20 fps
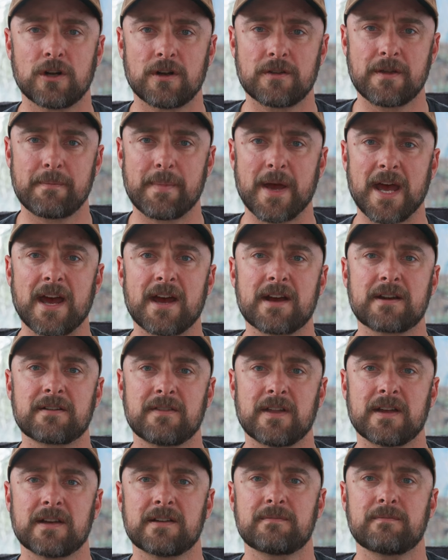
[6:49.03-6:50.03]
on the back
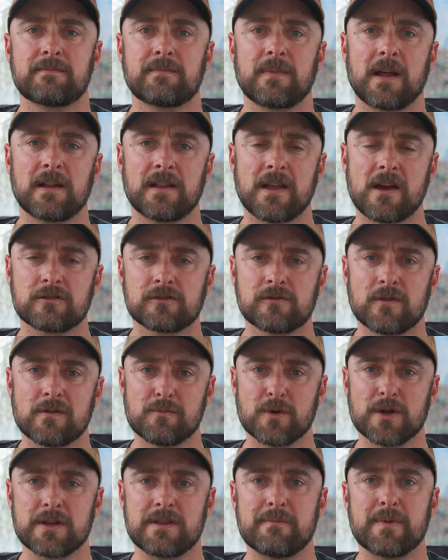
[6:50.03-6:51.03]
that allows for
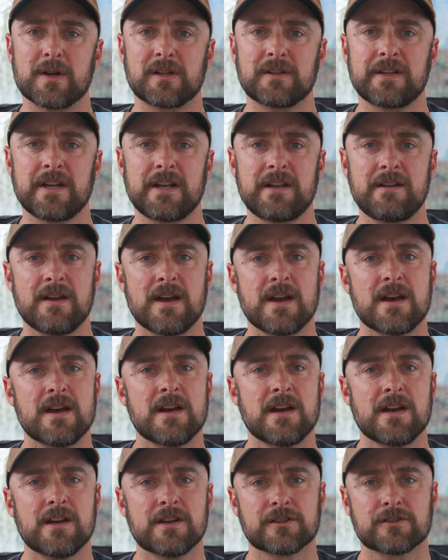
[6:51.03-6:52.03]
breathability.
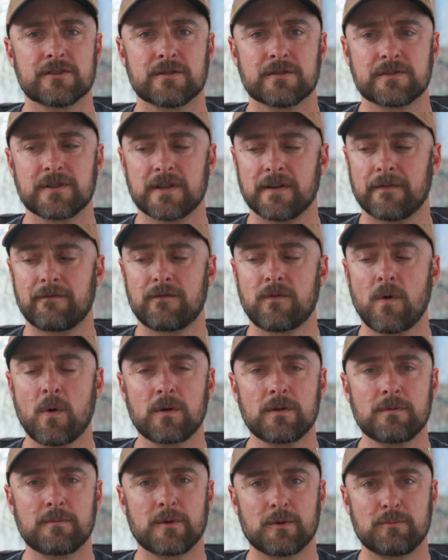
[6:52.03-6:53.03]
So it's an
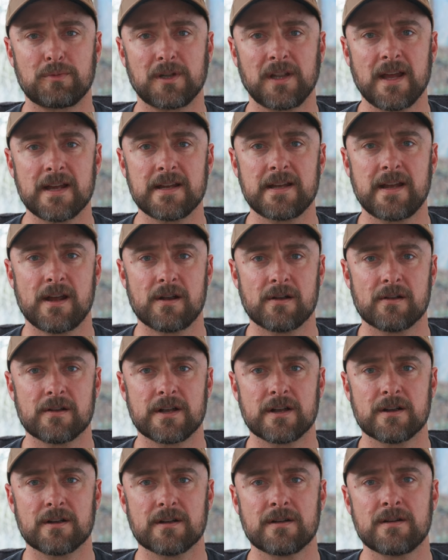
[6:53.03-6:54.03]
affordable plate
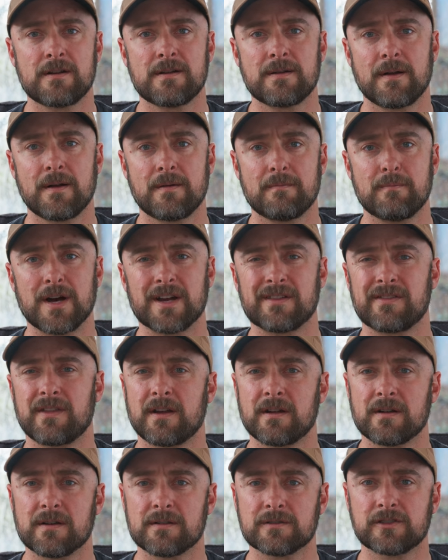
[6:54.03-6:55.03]
carrier, but
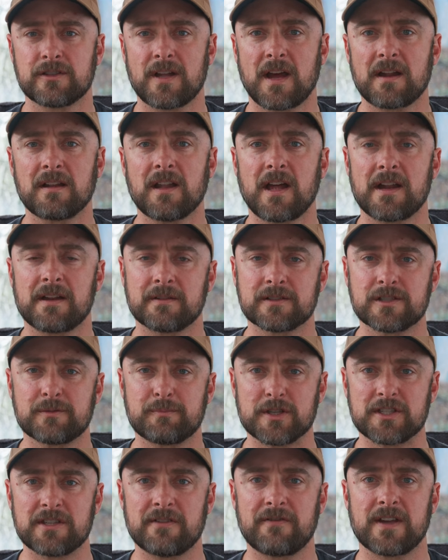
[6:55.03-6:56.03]
there's not a lot of
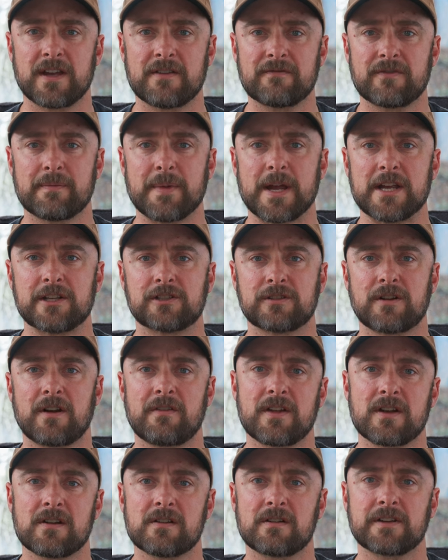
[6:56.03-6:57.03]
specific information
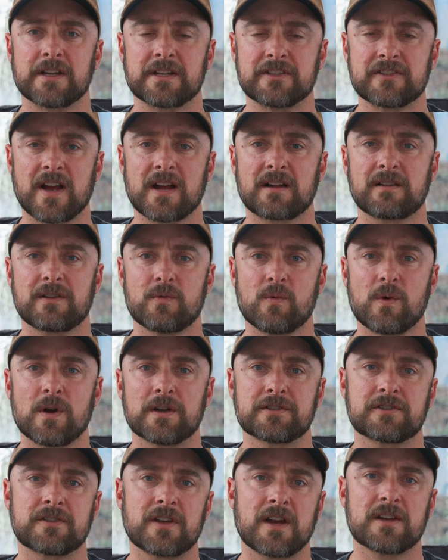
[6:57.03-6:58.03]
on there on exactly
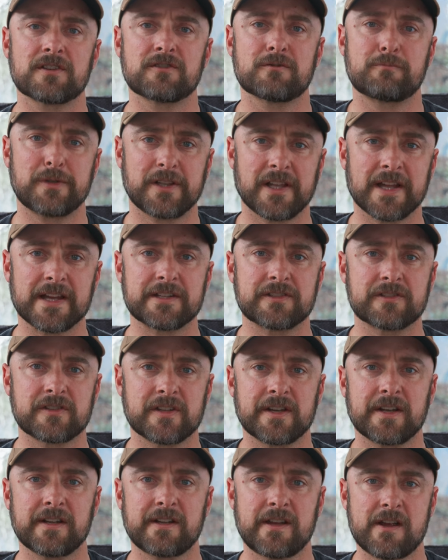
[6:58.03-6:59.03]
what size of plates
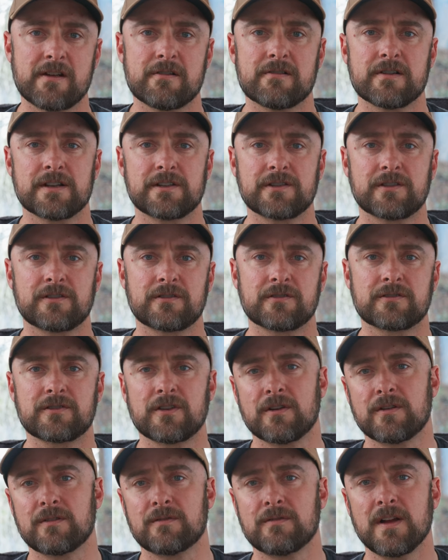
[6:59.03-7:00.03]
that it carries.
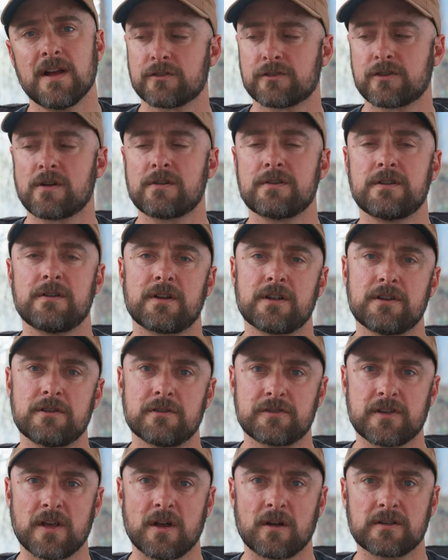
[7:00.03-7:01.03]
So you can
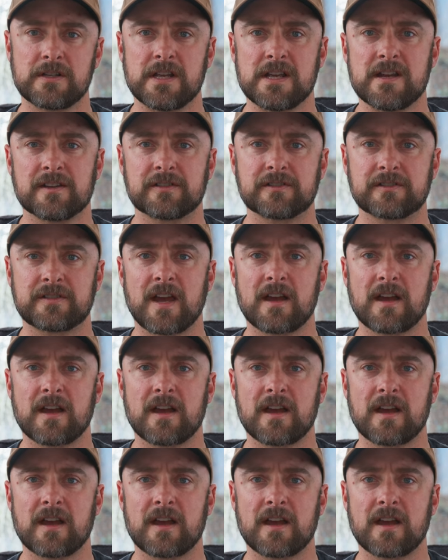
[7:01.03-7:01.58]
use the RTS